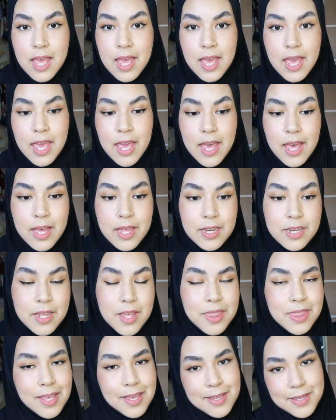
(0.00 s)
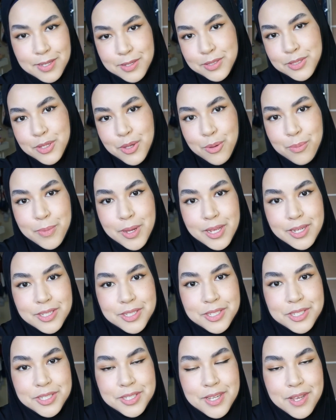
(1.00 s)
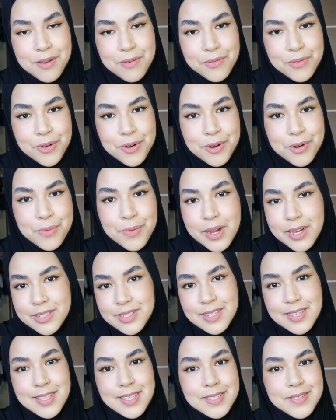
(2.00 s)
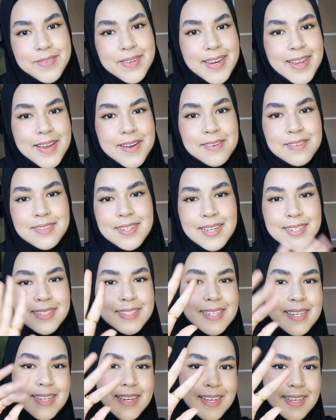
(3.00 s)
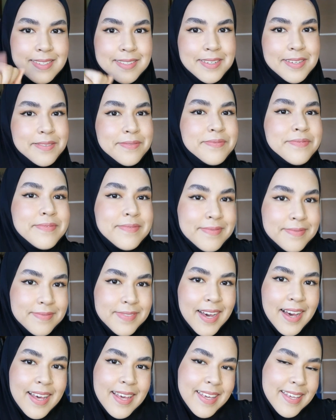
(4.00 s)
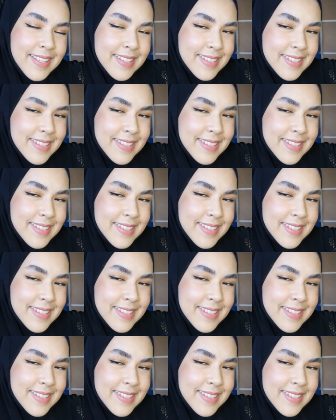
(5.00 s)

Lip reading: And thank you so much for watching this video. I'll see you next time. Bye.